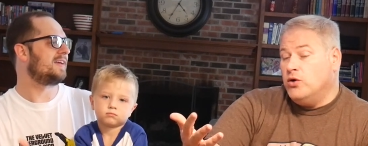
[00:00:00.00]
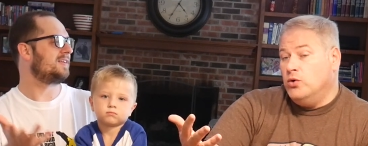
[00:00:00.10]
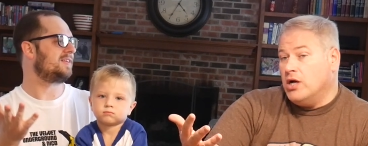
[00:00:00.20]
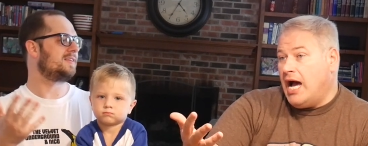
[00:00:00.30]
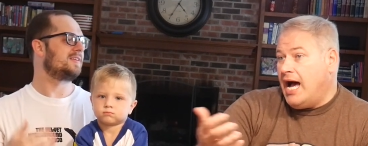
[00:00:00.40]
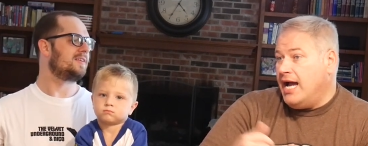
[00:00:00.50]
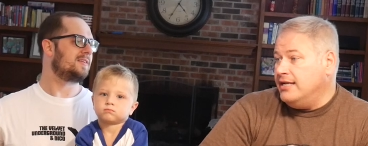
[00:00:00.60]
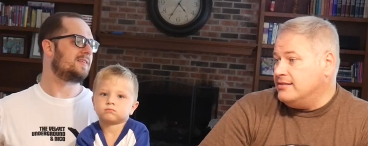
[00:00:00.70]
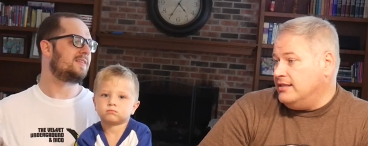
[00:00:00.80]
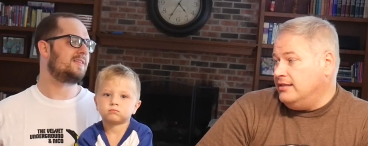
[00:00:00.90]
Speaker 1: yeah. cool
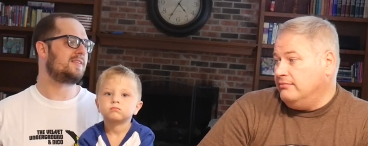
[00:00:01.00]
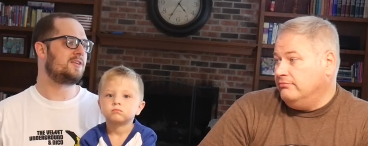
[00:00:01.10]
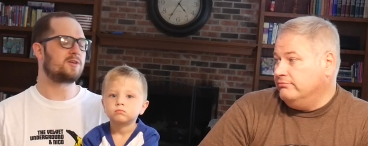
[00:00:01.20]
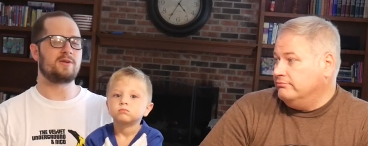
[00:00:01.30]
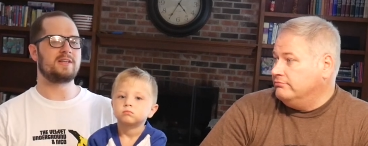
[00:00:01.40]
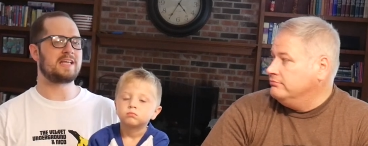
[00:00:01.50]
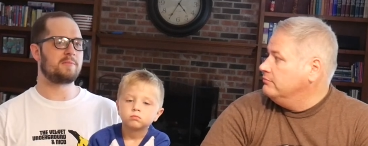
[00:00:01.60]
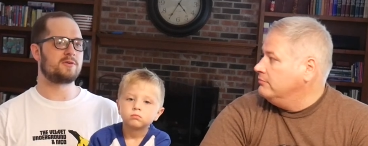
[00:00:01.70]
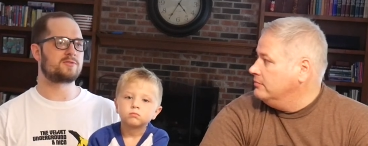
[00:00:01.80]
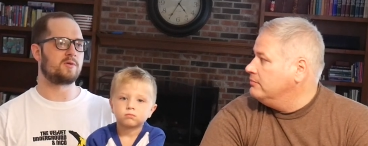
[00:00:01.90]
guys and you
Speaker 2: can only
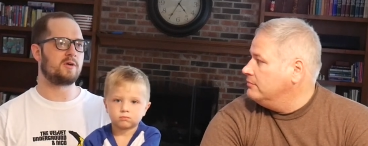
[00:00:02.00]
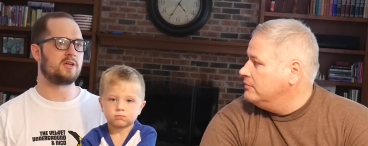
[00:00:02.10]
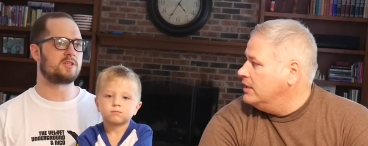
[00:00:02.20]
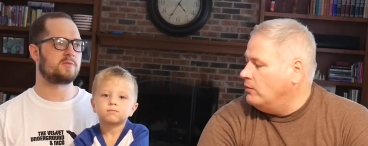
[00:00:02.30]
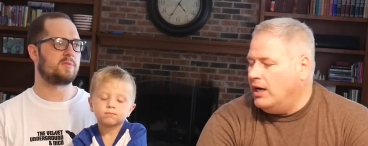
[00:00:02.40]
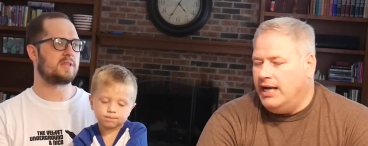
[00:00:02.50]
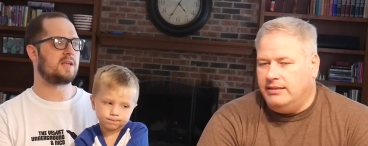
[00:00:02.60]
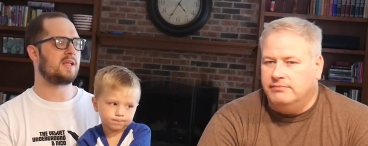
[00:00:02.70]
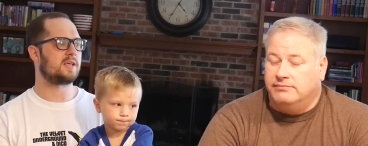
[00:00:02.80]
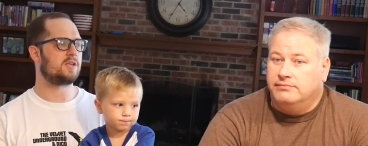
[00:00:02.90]
demo so much right
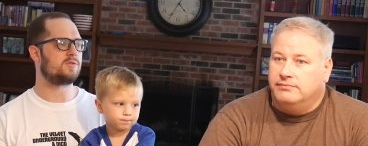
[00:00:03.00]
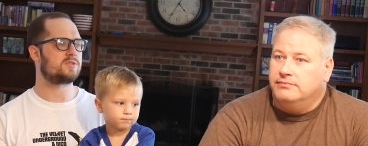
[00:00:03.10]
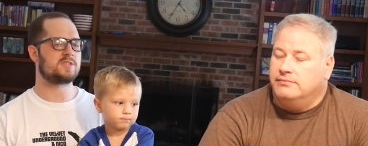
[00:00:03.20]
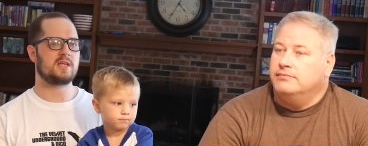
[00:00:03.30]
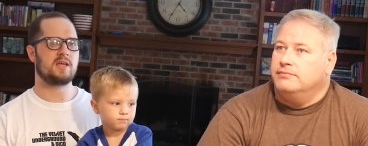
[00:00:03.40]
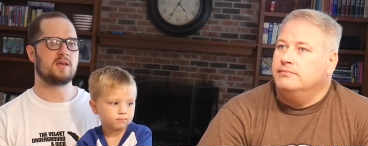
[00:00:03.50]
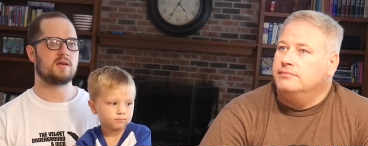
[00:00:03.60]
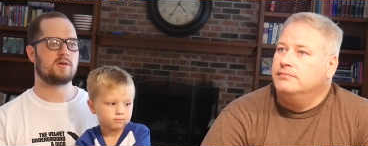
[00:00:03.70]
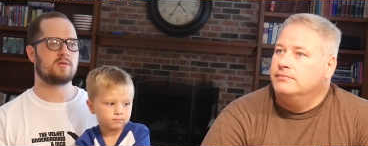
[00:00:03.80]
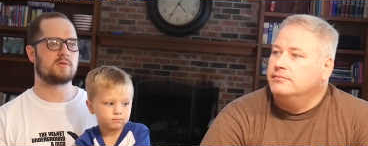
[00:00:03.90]
and like you'd
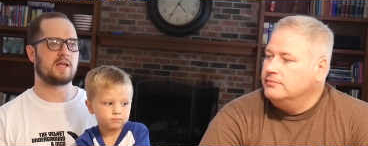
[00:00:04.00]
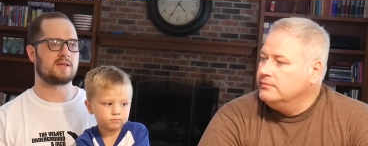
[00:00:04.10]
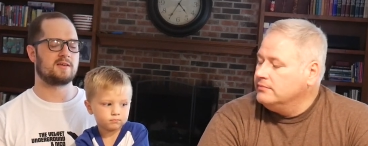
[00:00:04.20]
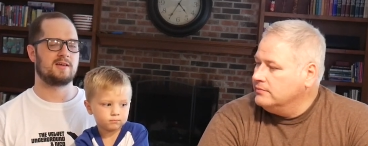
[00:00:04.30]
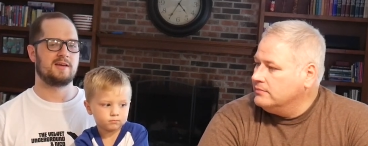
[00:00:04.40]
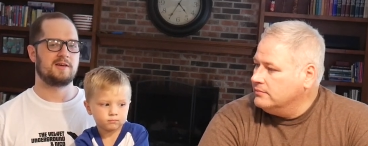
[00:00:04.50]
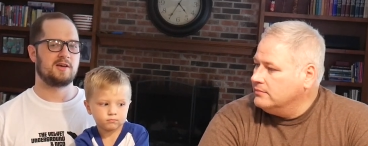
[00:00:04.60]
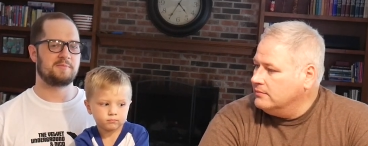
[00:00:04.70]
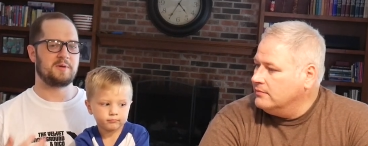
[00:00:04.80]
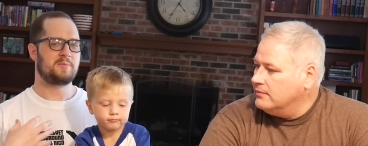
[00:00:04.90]
see like
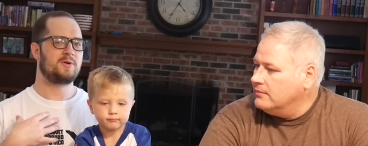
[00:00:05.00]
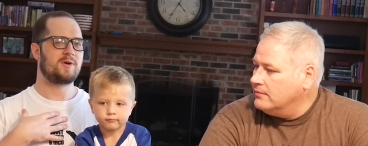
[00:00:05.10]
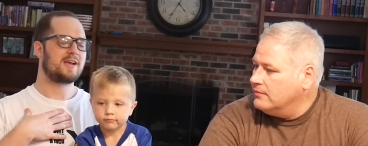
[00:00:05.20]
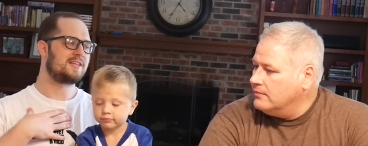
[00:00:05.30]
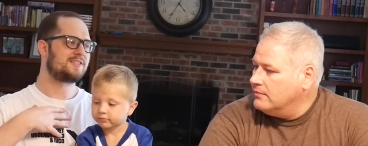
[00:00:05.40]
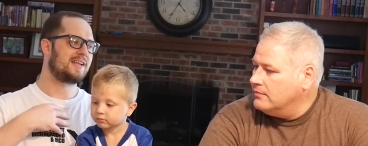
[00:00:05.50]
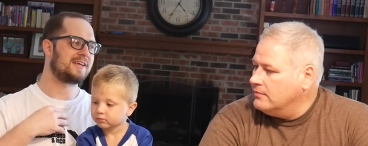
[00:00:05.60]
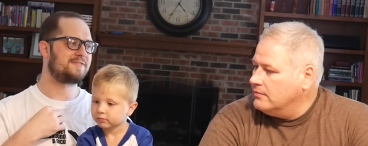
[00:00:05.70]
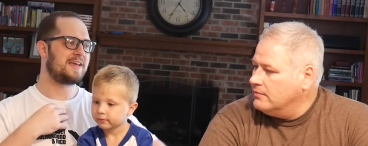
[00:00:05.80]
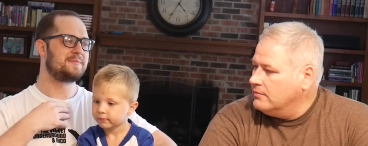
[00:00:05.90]
people who i consider
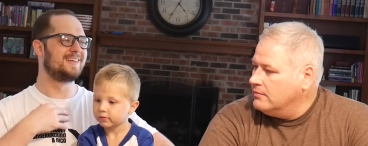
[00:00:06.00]
like fam-